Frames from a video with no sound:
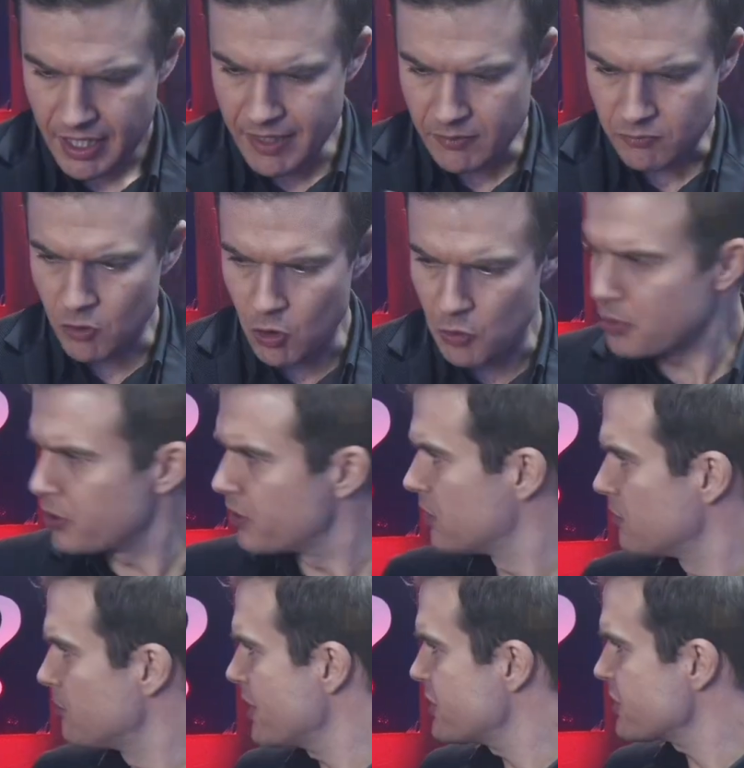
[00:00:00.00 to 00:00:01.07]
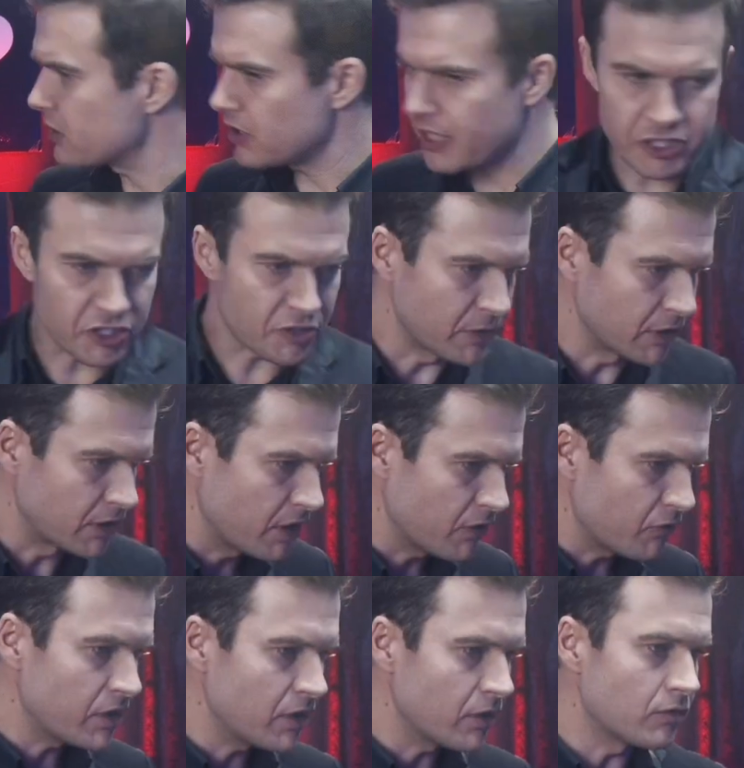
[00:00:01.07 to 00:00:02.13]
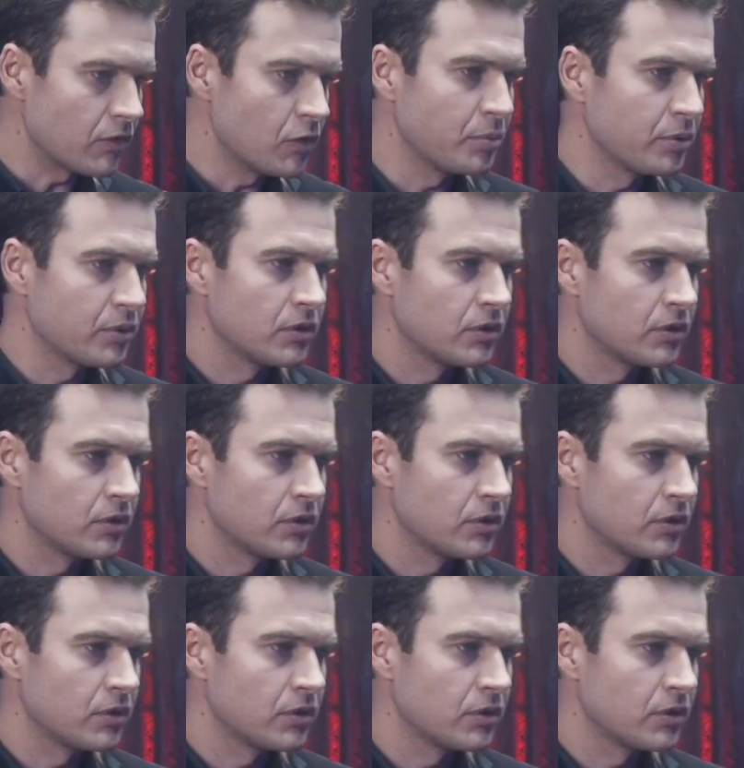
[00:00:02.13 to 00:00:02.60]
a rope, magical henchman. Have we got a rope?